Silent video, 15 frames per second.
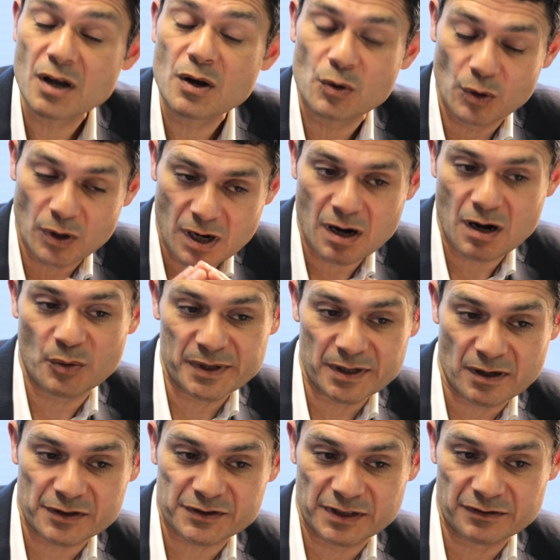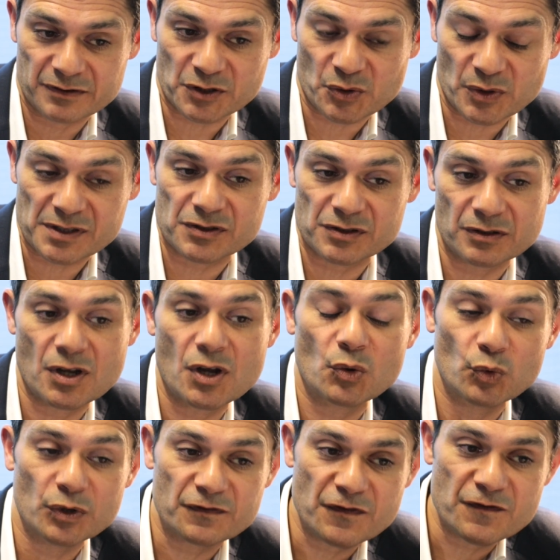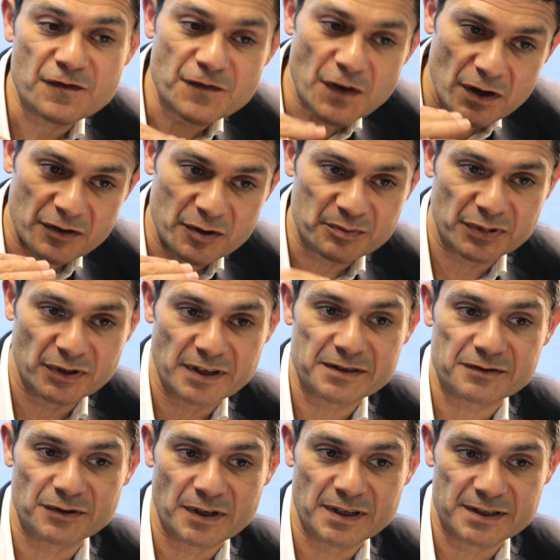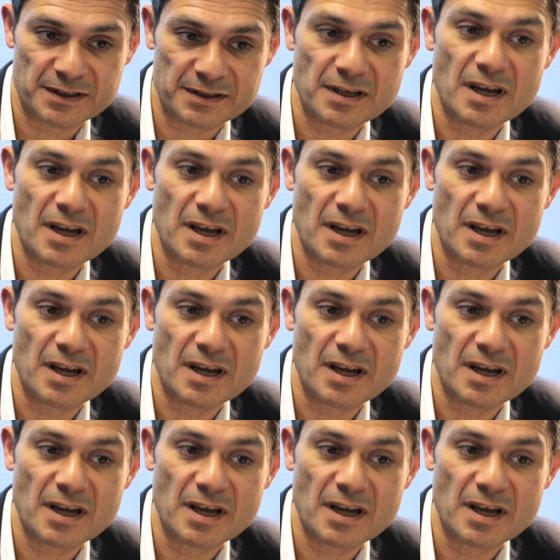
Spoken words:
or are we asking the question, would further price rises